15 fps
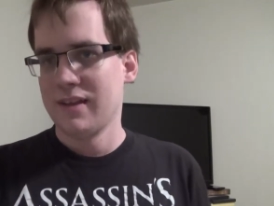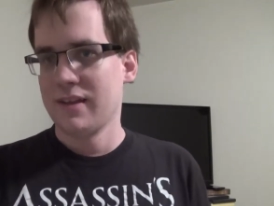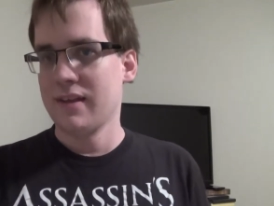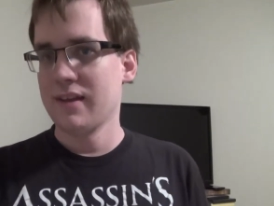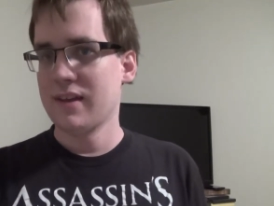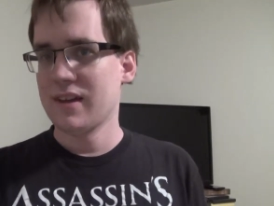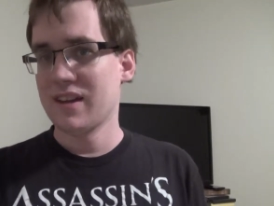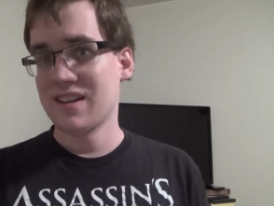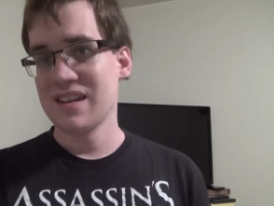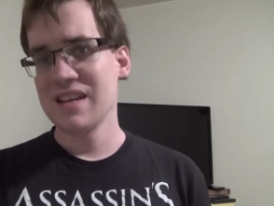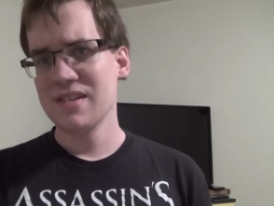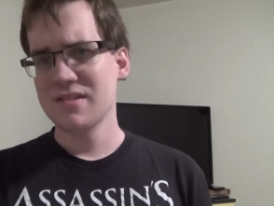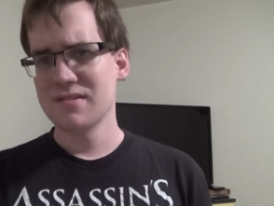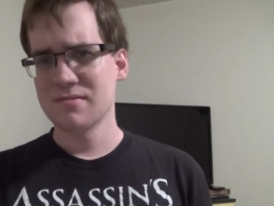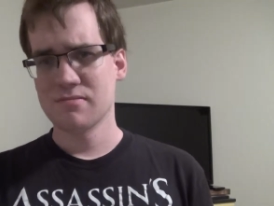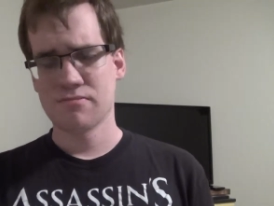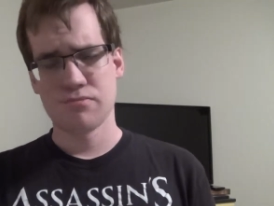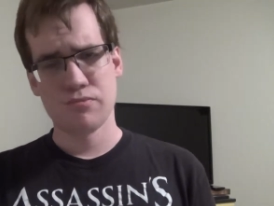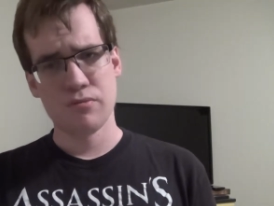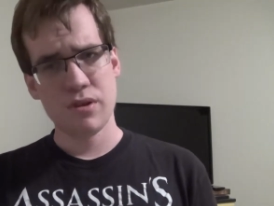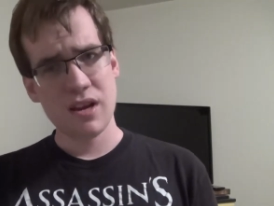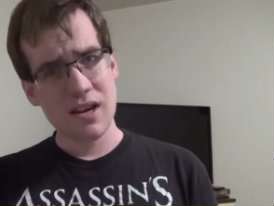And he's
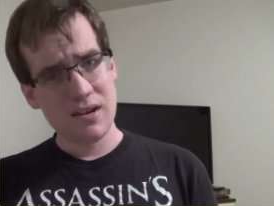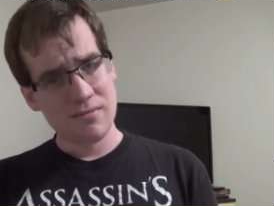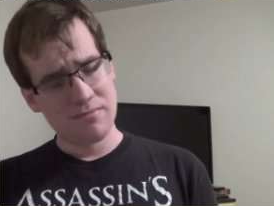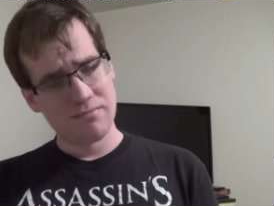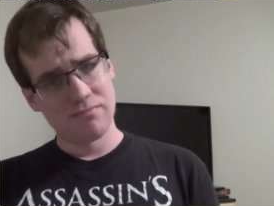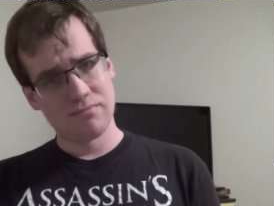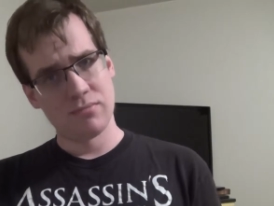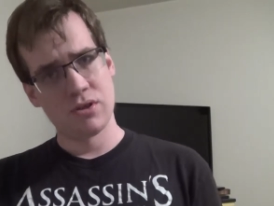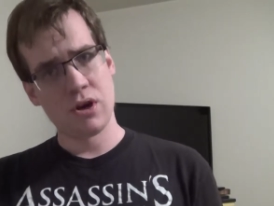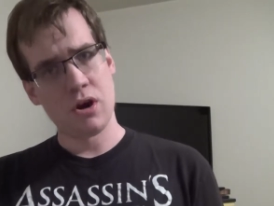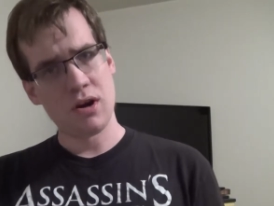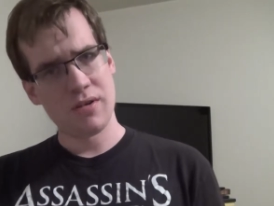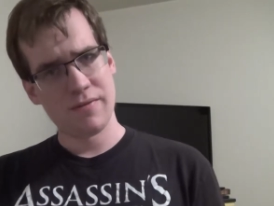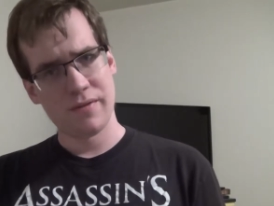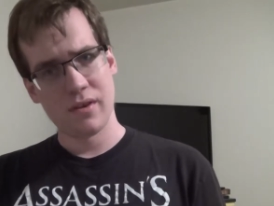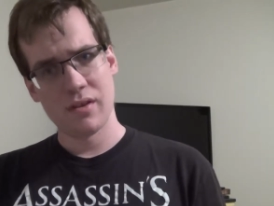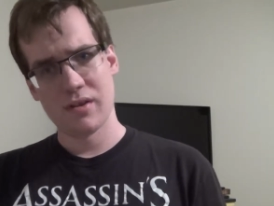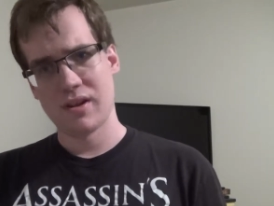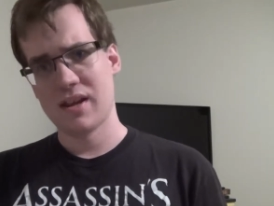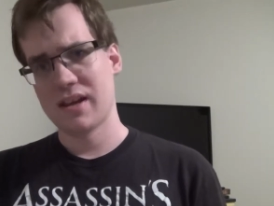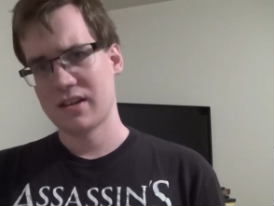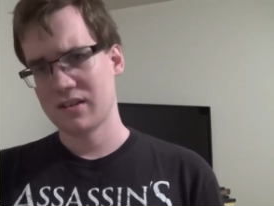pretty dark villain,
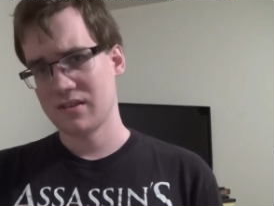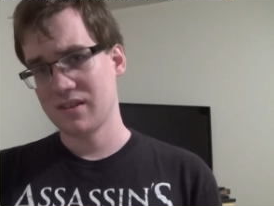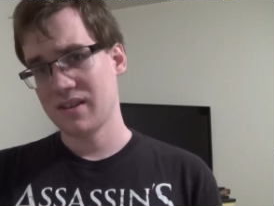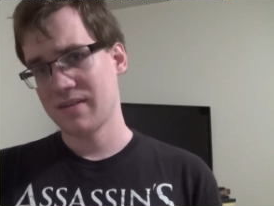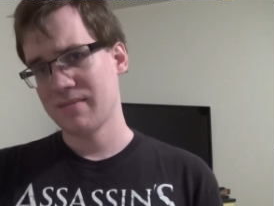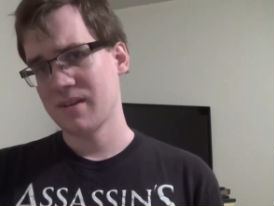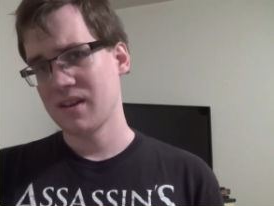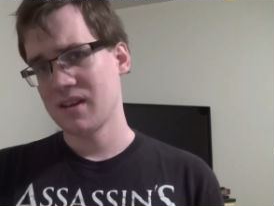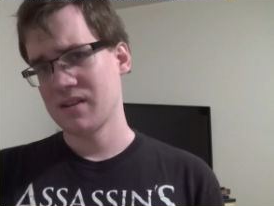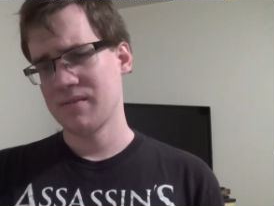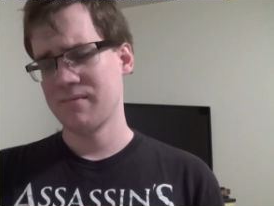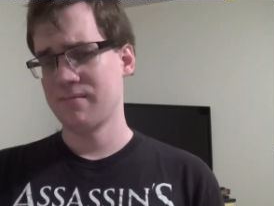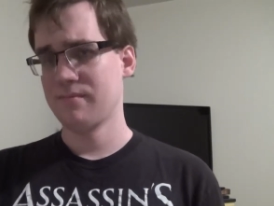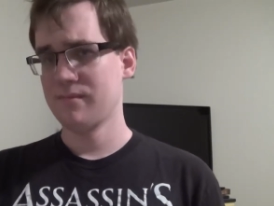actually. I mean,